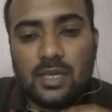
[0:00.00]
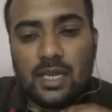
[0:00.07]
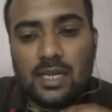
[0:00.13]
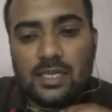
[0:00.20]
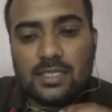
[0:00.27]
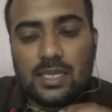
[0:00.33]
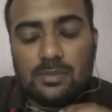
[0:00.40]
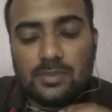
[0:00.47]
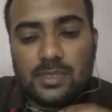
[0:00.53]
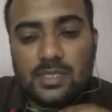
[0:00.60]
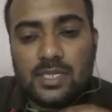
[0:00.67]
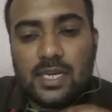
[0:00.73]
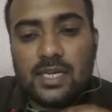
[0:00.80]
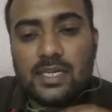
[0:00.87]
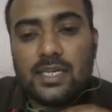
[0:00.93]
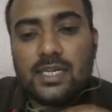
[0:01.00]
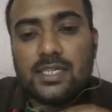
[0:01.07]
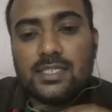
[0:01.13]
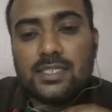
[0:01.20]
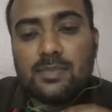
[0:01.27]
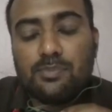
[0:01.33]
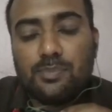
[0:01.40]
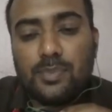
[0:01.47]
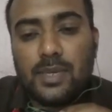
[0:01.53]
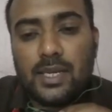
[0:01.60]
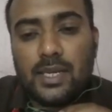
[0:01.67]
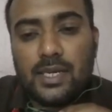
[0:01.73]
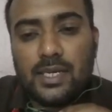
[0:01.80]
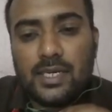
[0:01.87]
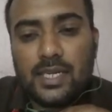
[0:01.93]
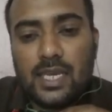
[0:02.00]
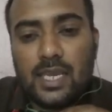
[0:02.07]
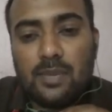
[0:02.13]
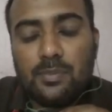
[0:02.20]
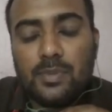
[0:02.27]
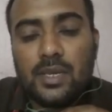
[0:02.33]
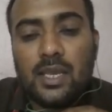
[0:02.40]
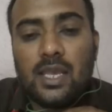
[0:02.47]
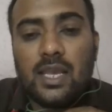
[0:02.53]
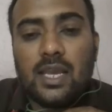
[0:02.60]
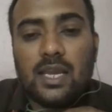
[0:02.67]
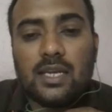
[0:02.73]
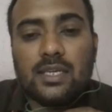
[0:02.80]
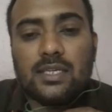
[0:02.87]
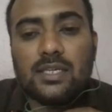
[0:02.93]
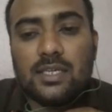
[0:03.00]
and substrate is P type, and